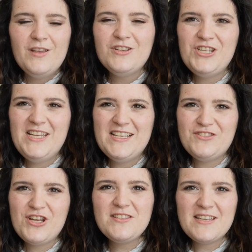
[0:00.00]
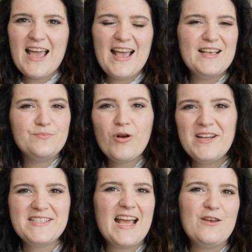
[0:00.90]
She is just as
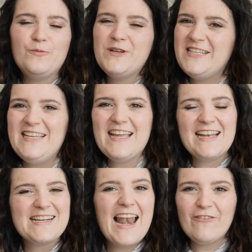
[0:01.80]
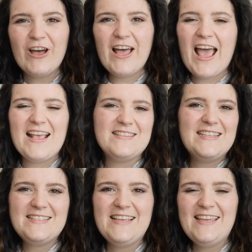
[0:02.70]
bright and witty and clever as
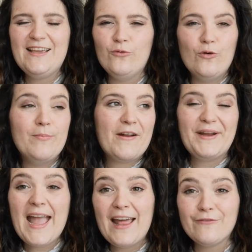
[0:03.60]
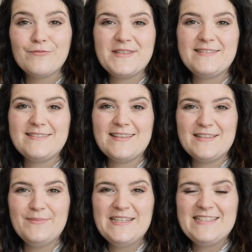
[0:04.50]
Lizzie or Marianne from Sense and
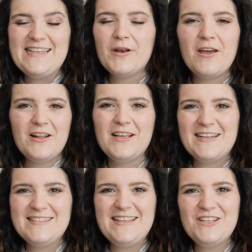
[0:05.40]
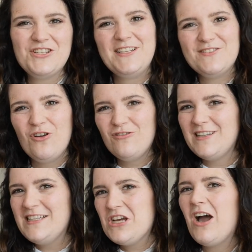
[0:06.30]
Sensibility, but unlike Lizzie, she is not
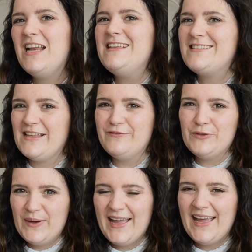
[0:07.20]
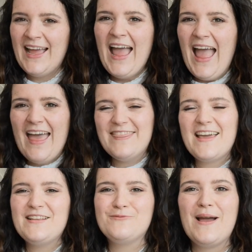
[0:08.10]
entirely self-aware, and
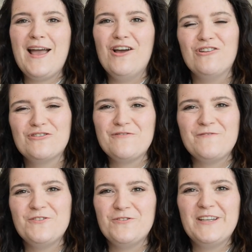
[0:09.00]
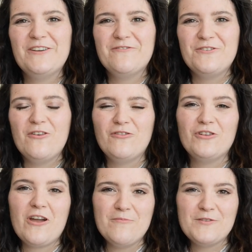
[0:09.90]
that is where a lot of the joy of the novel
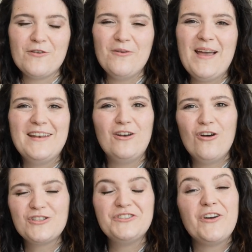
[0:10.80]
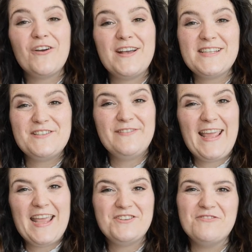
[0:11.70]
comes from and a lot of our
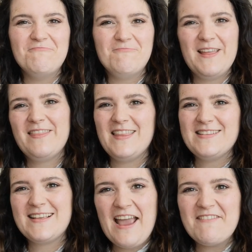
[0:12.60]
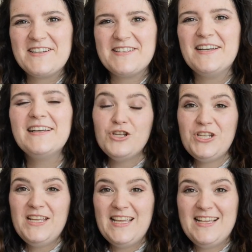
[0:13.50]
identification with this character.
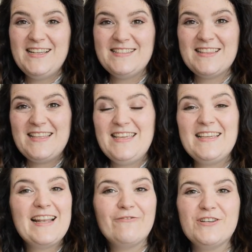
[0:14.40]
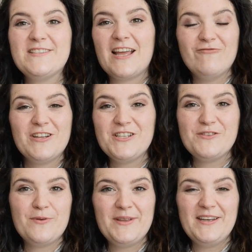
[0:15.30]
She is the cleverest and
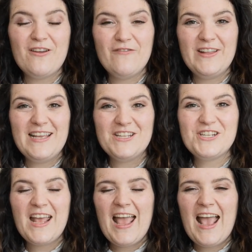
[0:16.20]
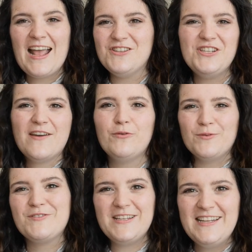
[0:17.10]
richest woman in her village, and she never
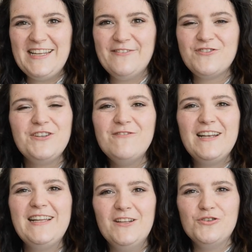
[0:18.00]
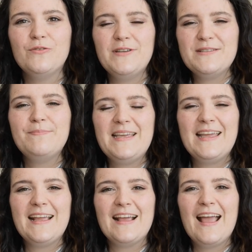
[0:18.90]
wants to leave. She really enjoys
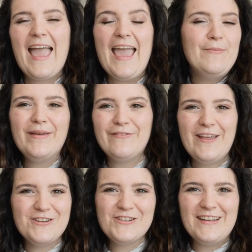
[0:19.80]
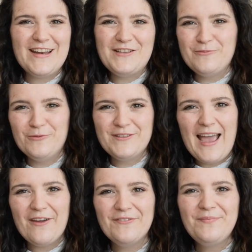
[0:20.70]
being a big fish in a small
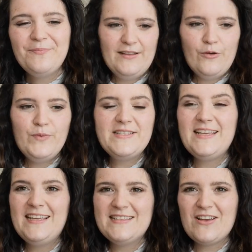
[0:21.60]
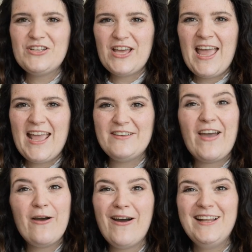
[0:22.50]
town. We see inside her head of
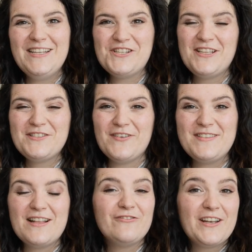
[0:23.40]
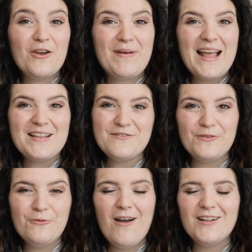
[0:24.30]
how highly she thinks of herself and her plans for
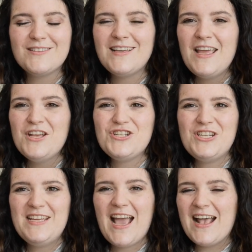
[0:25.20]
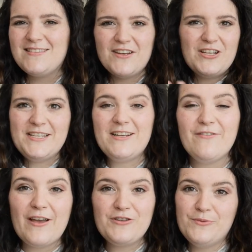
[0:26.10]
the world. She has an idea
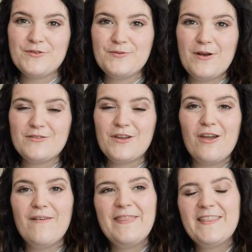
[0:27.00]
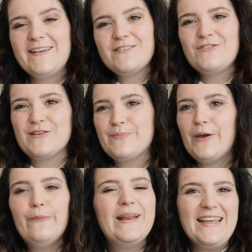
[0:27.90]
of how she wants the world to go and thinks just
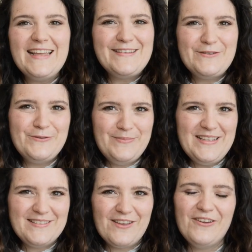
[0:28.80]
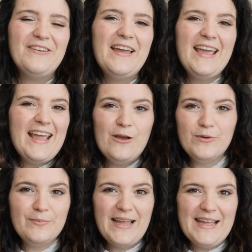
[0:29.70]
by willing it to be so, it
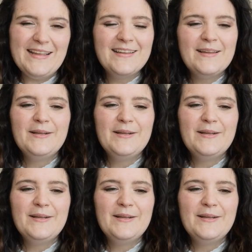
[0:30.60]
will be.